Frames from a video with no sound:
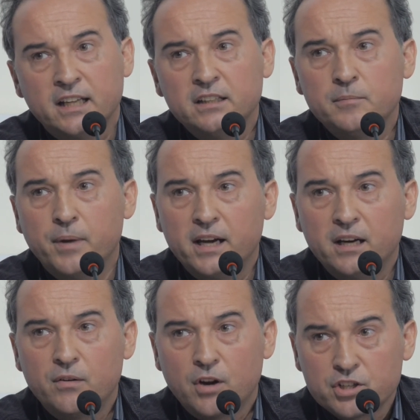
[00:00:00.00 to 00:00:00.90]
Attended
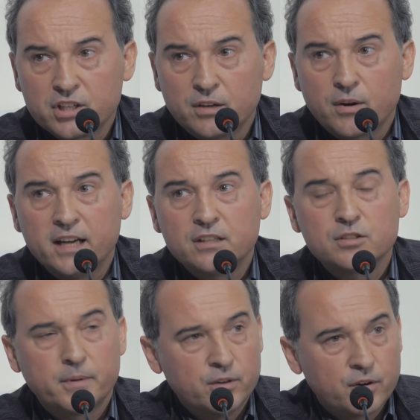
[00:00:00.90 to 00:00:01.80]
by Russian
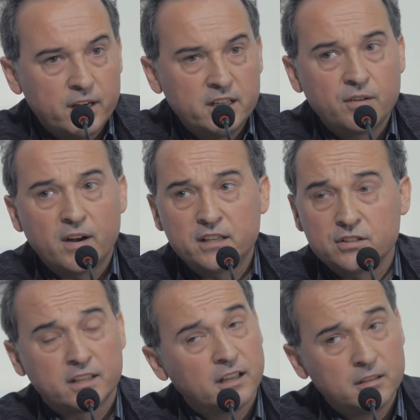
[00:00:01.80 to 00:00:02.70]
writers, by Ukrainian
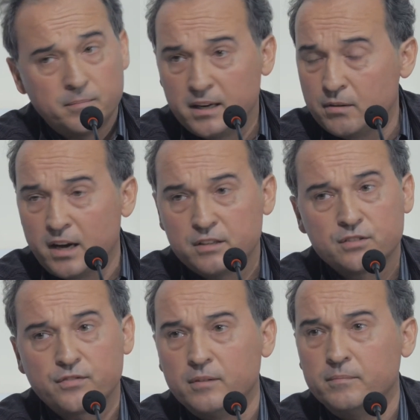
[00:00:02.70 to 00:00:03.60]
writers, attended by writers from many countries.